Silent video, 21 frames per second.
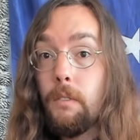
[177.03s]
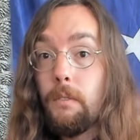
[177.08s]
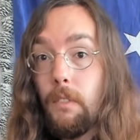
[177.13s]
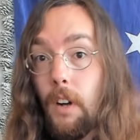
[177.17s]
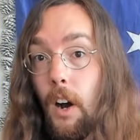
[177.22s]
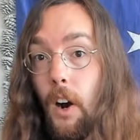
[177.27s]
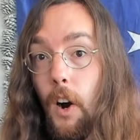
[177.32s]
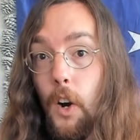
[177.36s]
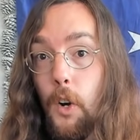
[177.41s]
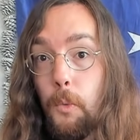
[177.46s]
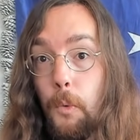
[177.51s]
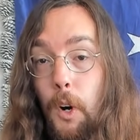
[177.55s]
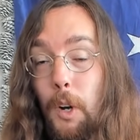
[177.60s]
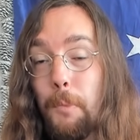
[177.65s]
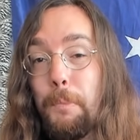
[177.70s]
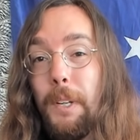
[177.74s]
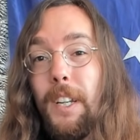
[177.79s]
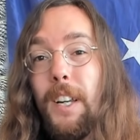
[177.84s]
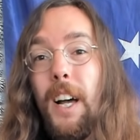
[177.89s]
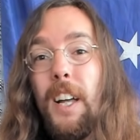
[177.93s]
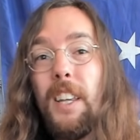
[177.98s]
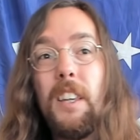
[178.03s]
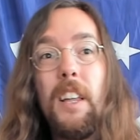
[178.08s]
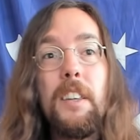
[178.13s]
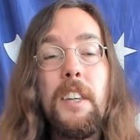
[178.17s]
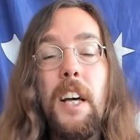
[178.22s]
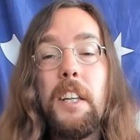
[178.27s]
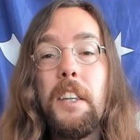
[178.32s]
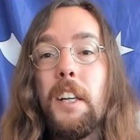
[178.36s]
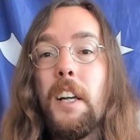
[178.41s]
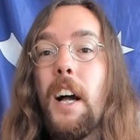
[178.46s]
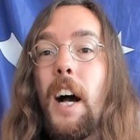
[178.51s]
hard work, but not, not,
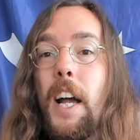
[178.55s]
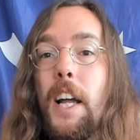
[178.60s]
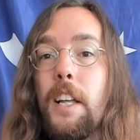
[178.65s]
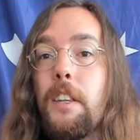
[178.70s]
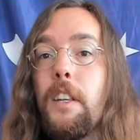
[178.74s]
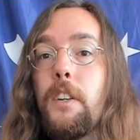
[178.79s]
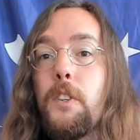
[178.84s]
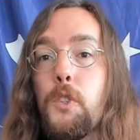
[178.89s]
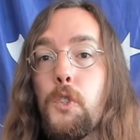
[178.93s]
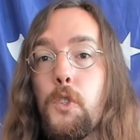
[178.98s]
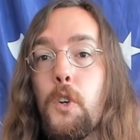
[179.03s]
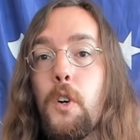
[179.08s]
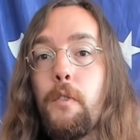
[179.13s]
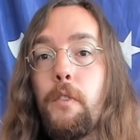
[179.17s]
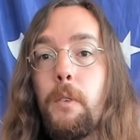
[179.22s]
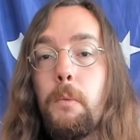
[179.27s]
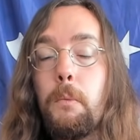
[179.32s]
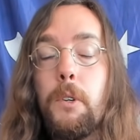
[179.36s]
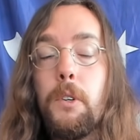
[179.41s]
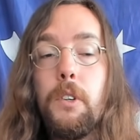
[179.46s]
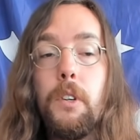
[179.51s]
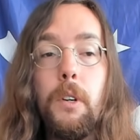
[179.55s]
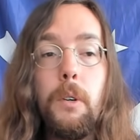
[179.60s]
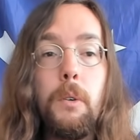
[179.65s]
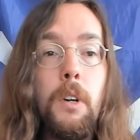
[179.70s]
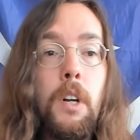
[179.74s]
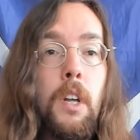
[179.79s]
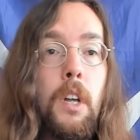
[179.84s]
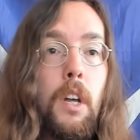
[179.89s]
not the kind that a servant would do.